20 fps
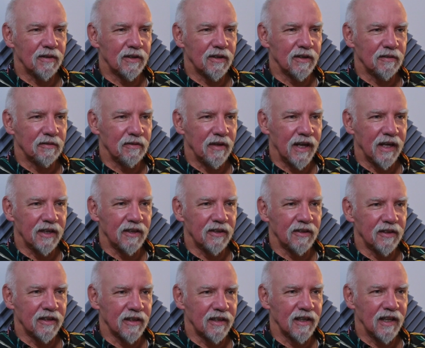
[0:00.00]
the fighter,
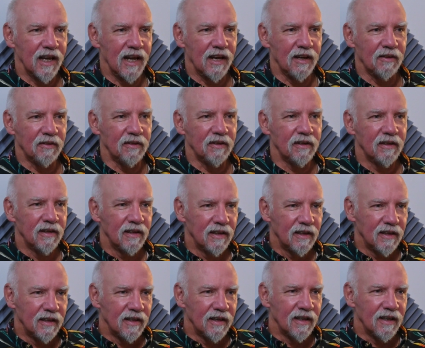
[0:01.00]
the clown,
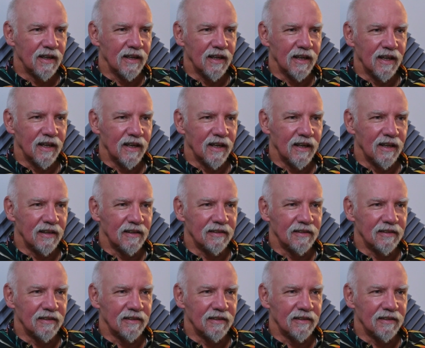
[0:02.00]
but